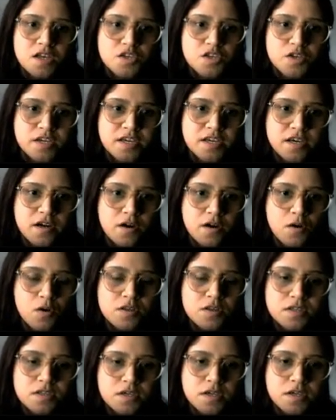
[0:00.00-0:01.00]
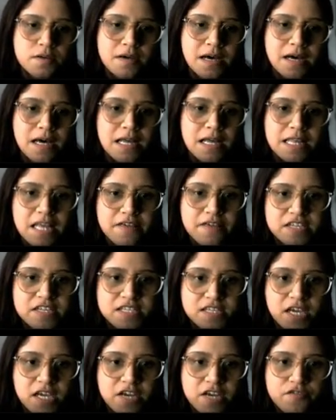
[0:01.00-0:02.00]
So here on the
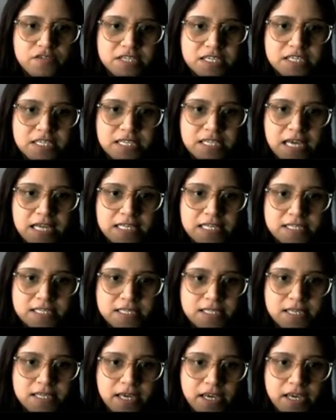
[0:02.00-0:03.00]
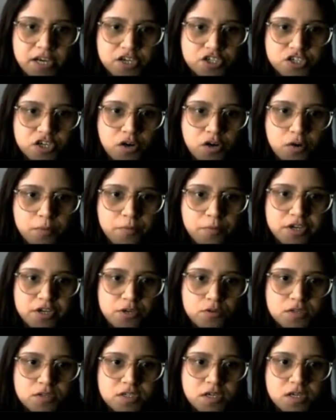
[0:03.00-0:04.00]
left-hand side, we see that this is the air shower
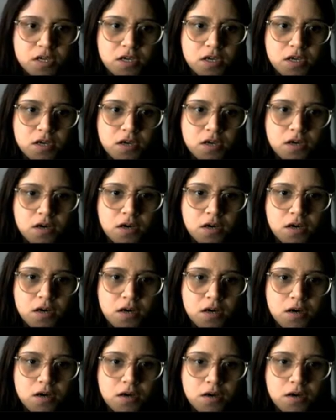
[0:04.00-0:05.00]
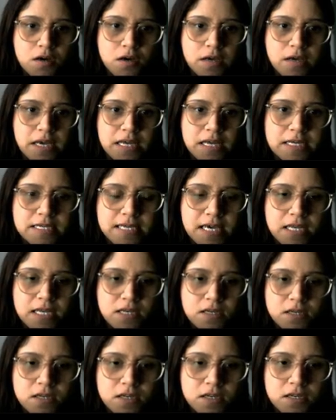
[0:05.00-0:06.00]
produced. And
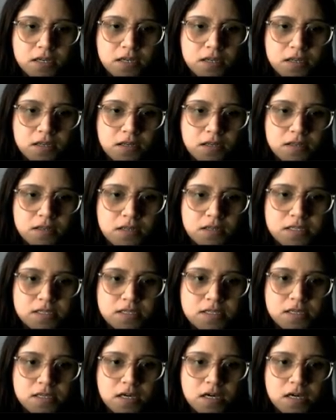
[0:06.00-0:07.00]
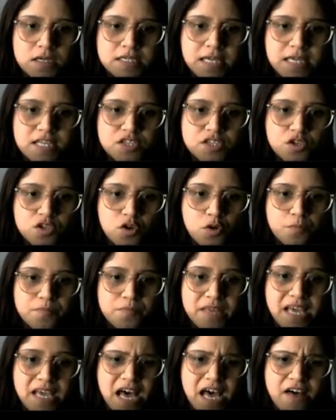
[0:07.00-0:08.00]
then this telescope,
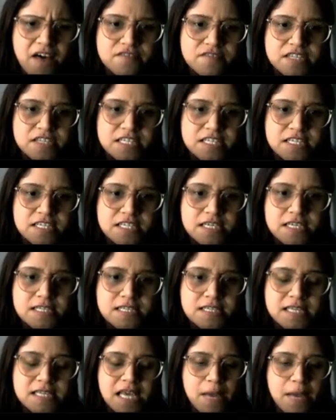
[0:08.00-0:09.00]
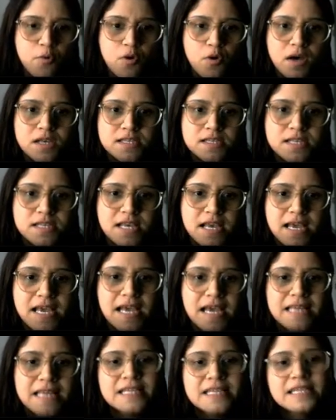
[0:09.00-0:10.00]
they have CCDs, cameras,
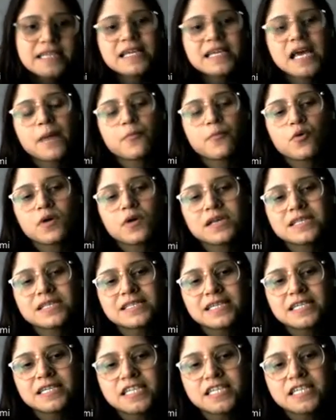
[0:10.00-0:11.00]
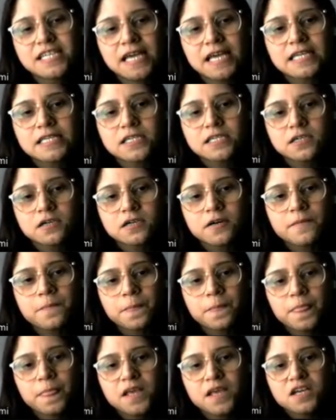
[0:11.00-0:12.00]
and then cameras, they detect the
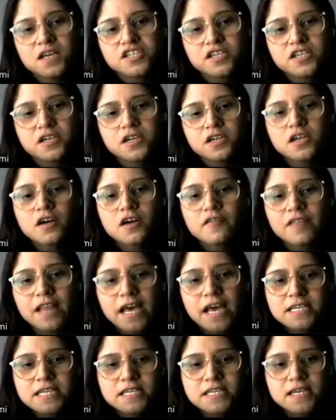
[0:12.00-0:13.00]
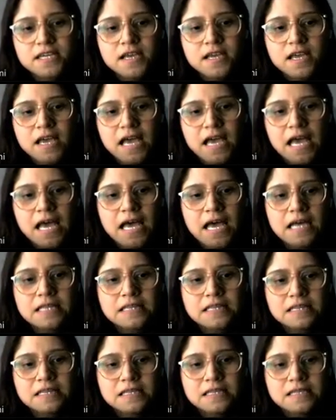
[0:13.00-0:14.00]
Cherenkov light
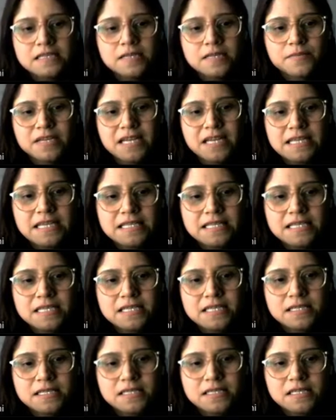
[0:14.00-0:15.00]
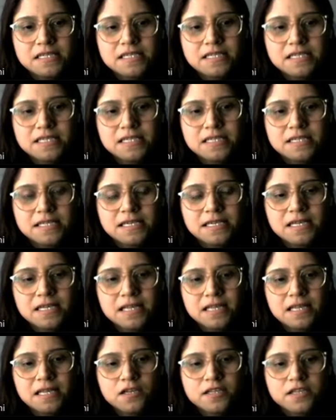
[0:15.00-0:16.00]
and something like this. They see the
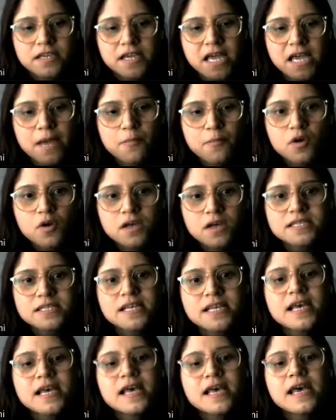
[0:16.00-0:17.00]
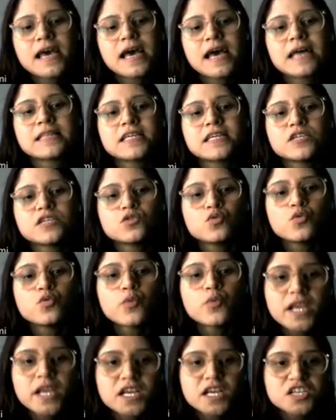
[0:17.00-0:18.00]
signal on the cameras and they do
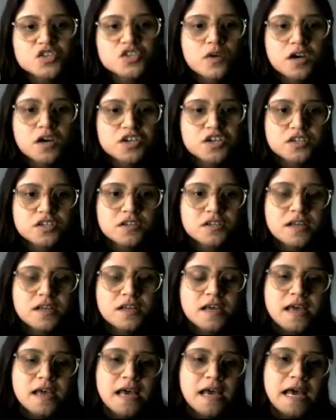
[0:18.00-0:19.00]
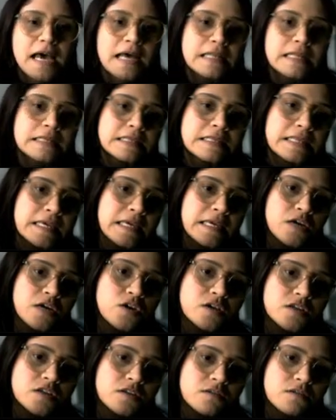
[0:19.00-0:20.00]
reconstruction, and they
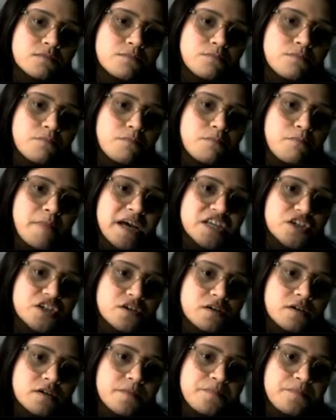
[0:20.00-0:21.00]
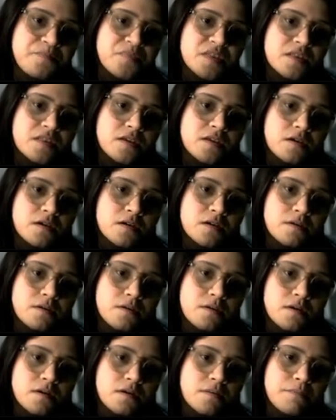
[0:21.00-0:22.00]
could measure
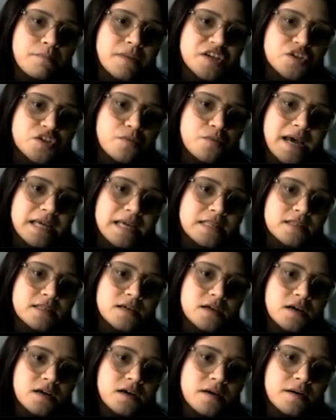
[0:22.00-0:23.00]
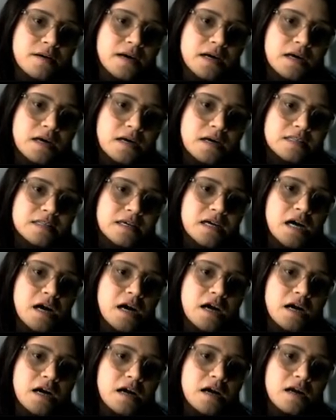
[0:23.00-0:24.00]
back
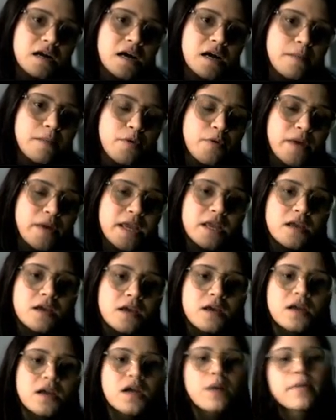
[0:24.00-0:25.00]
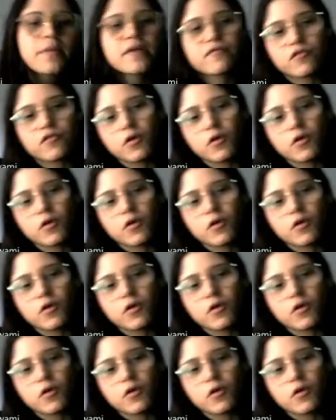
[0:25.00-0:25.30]
the gamma ray coming